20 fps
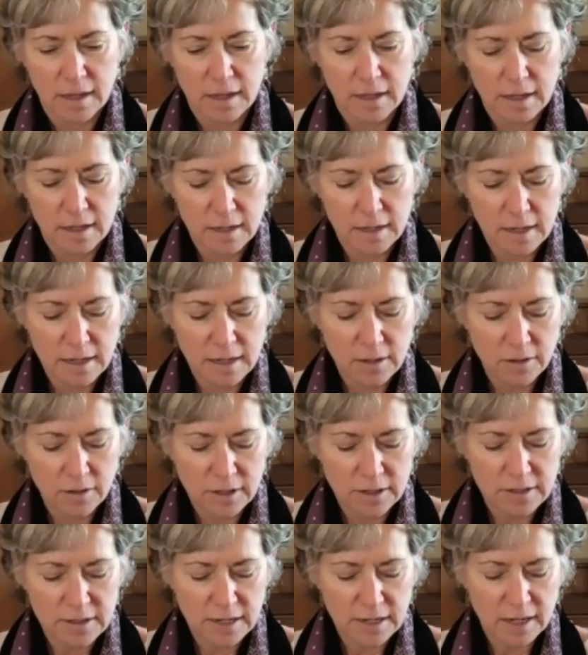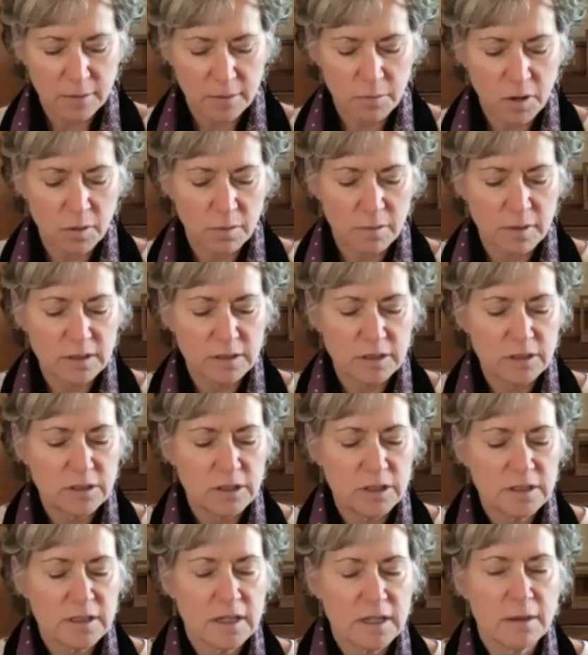And then you can take a moment to
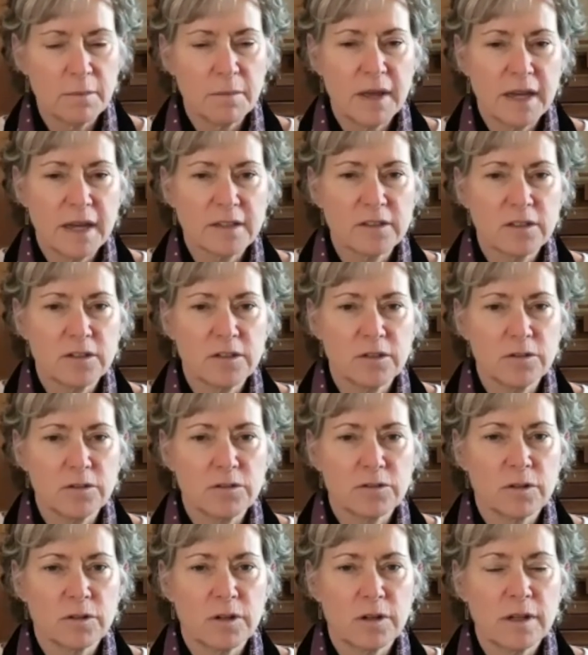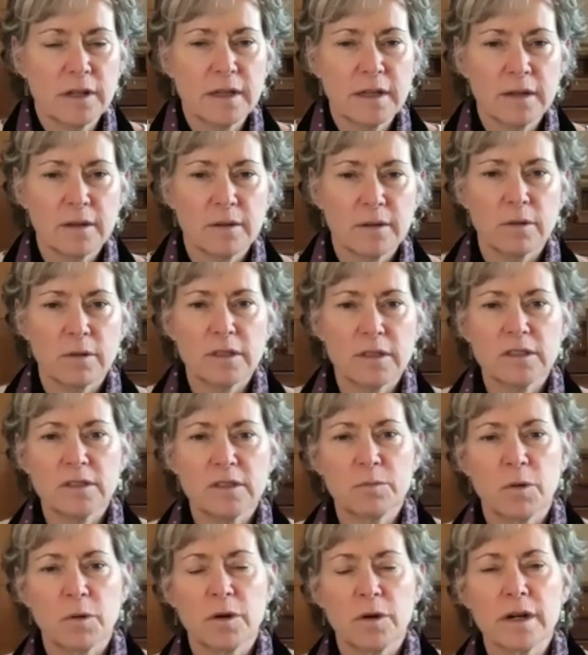just come back to neutral
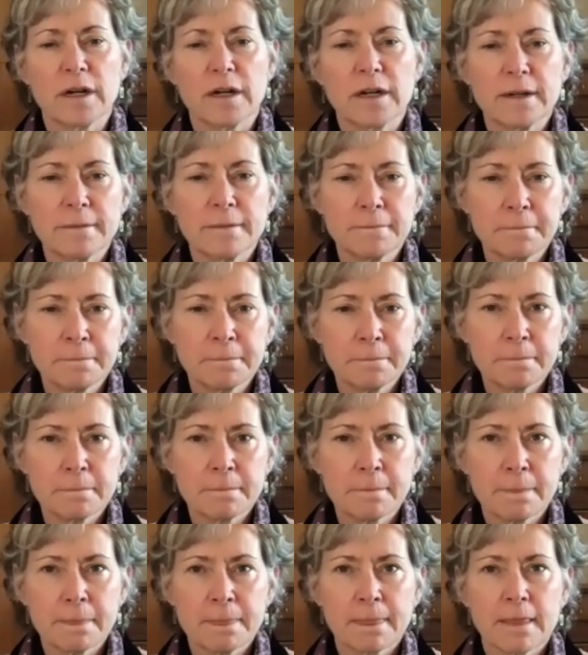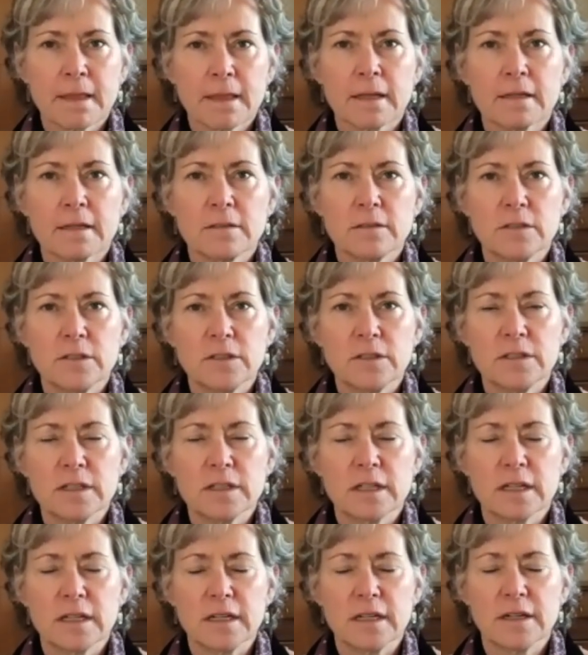once more, just to
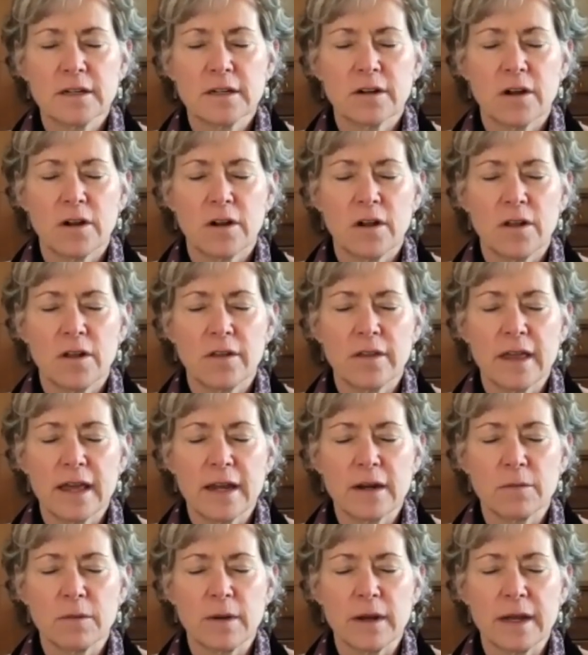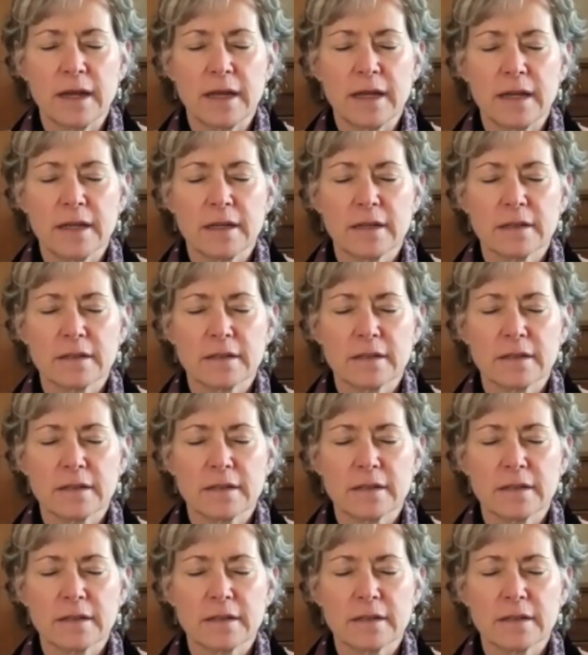clear all that away,